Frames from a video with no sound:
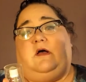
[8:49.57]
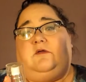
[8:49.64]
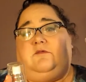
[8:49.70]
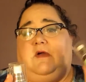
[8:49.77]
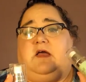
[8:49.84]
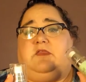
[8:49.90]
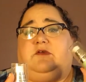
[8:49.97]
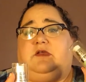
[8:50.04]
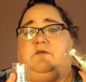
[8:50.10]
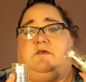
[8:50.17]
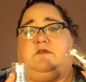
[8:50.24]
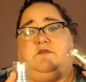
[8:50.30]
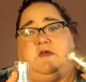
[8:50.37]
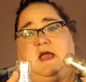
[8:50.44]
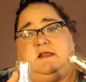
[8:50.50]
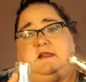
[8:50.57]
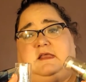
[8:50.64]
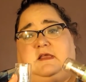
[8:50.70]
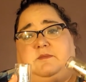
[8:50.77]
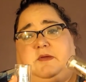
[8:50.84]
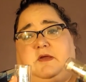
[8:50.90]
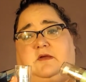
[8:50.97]
I'd rather get rid of
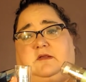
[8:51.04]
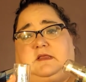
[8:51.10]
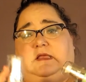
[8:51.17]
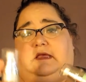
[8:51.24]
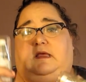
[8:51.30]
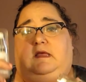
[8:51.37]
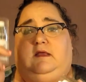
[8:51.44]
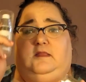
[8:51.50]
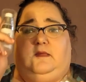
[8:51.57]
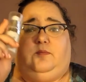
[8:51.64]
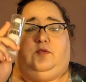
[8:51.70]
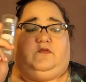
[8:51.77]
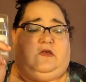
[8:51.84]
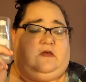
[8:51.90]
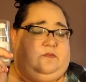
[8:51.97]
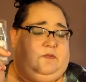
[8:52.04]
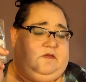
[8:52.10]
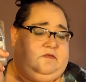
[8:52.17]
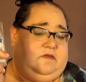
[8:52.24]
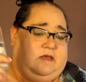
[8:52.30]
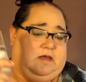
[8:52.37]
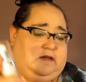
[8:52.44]
acne apparently than protect my
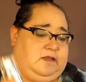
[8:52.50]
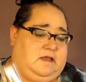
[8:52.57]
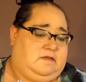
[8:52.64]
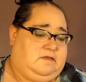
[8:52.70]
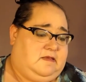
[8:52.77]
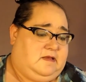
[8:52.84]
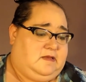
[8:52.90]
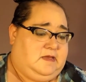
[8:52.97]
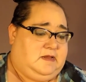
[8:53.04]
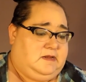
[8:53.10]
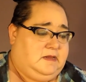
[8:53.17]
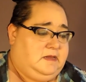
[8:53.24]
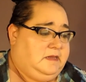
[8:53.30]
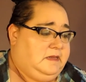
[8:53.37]
skin. That's not good.